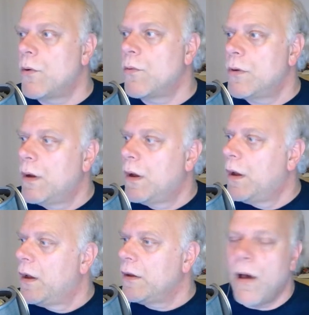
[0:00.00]
So,
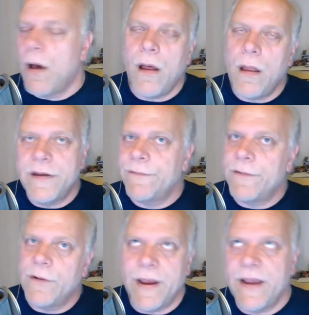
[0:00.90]
you know, all the
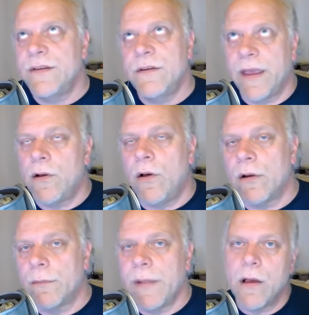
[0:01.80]
different ways that you can get
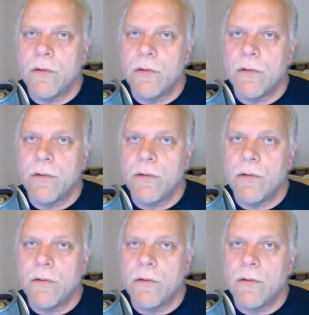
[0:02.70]
a hold of me,